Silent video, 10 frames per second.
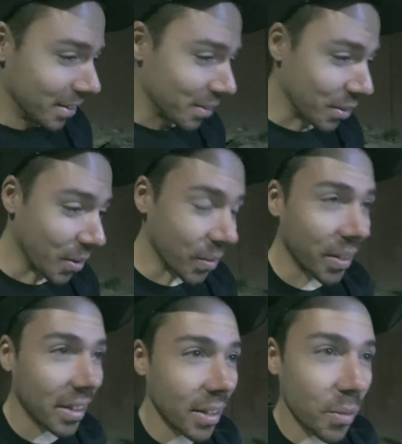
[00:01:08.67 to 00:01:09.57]
So
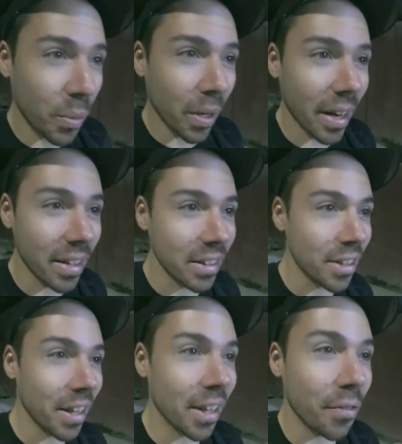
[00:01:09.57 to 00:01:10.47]
we're heading
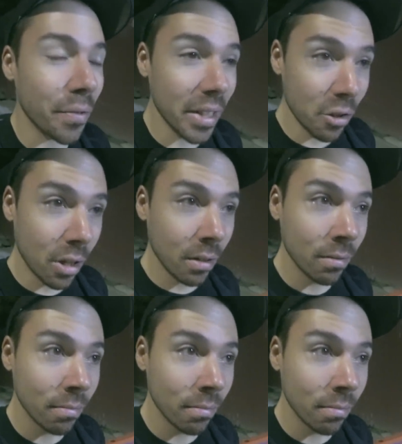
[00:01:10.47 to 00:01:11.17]
to get a visa.